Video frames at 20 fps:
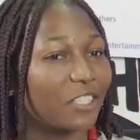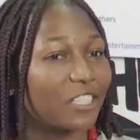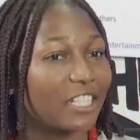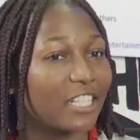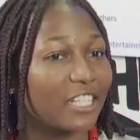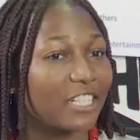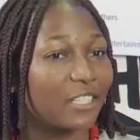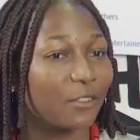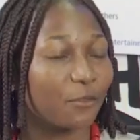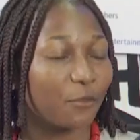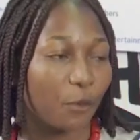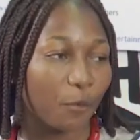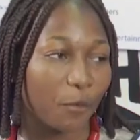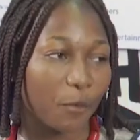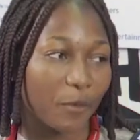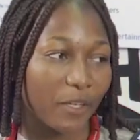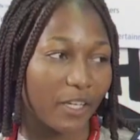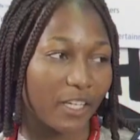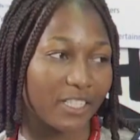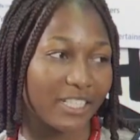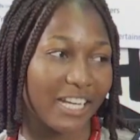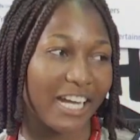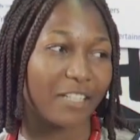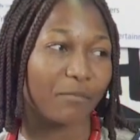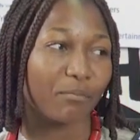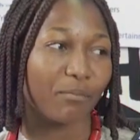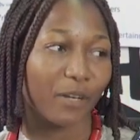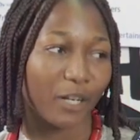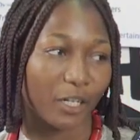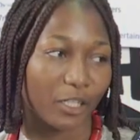it was easy for me because I
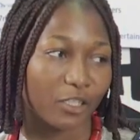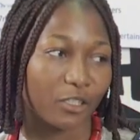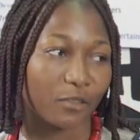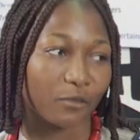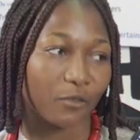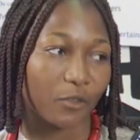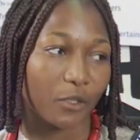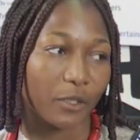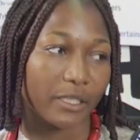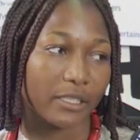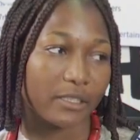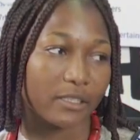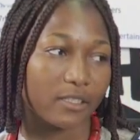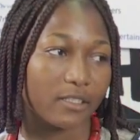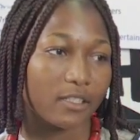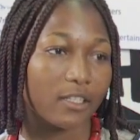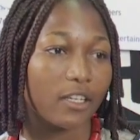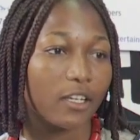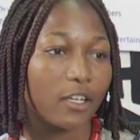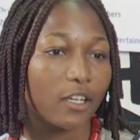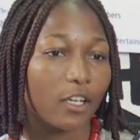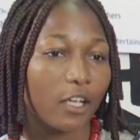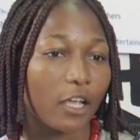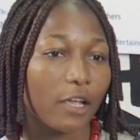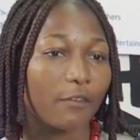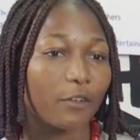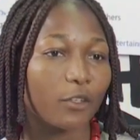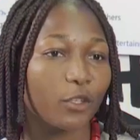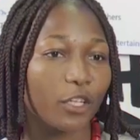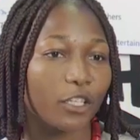had passion for it.
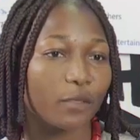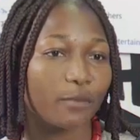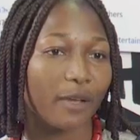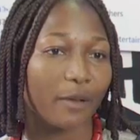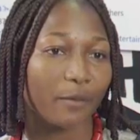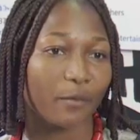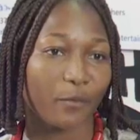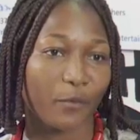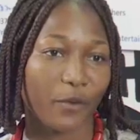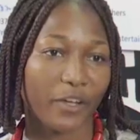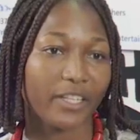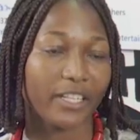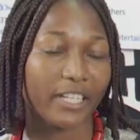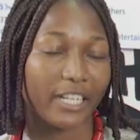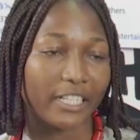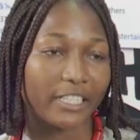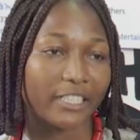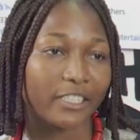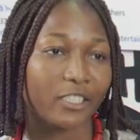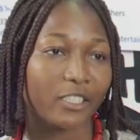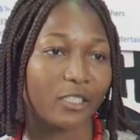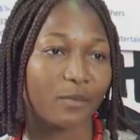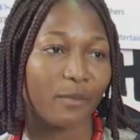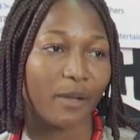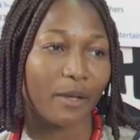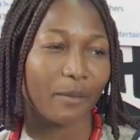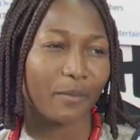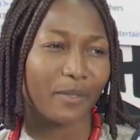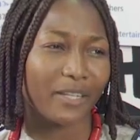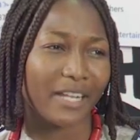Even though it's my when learning, it
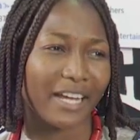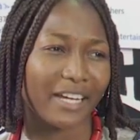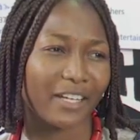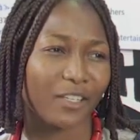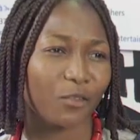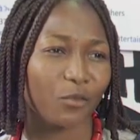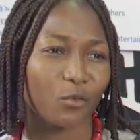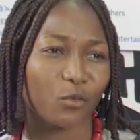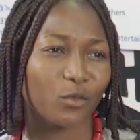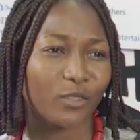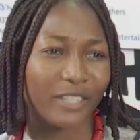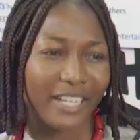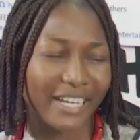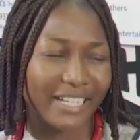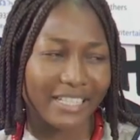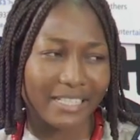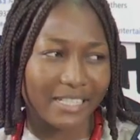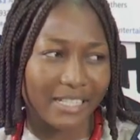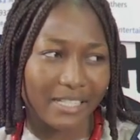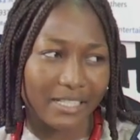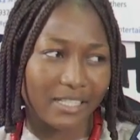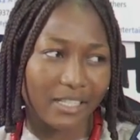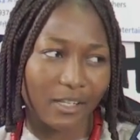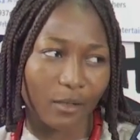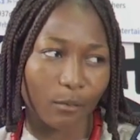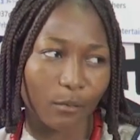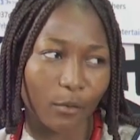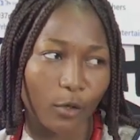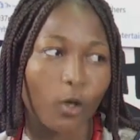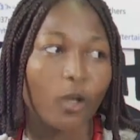might be like you won't get this
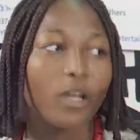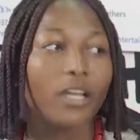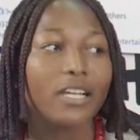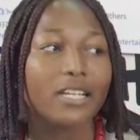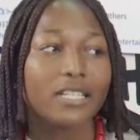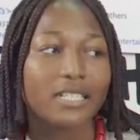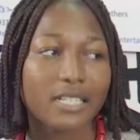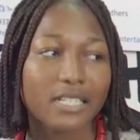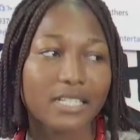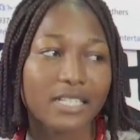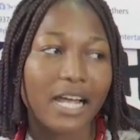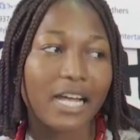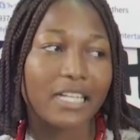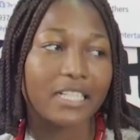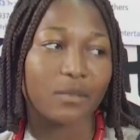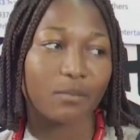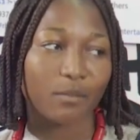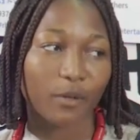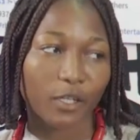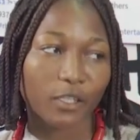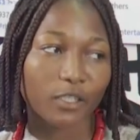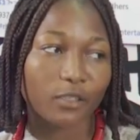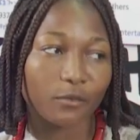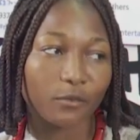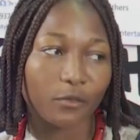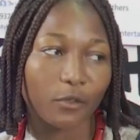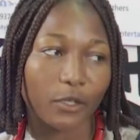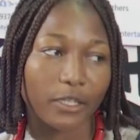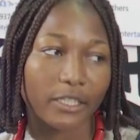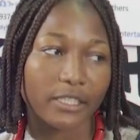thing, but since I had a passion
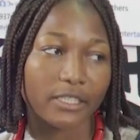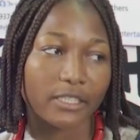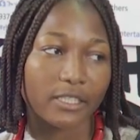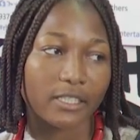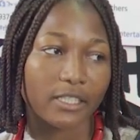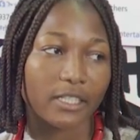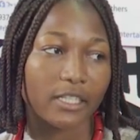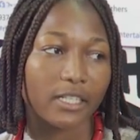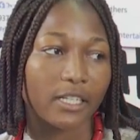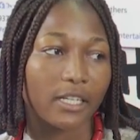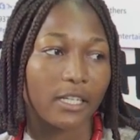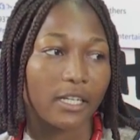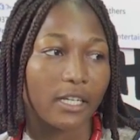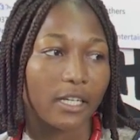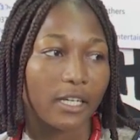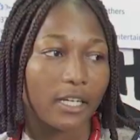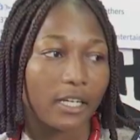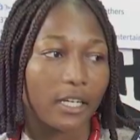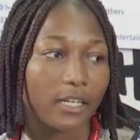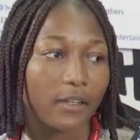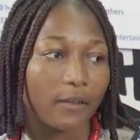for it. So what's the duration?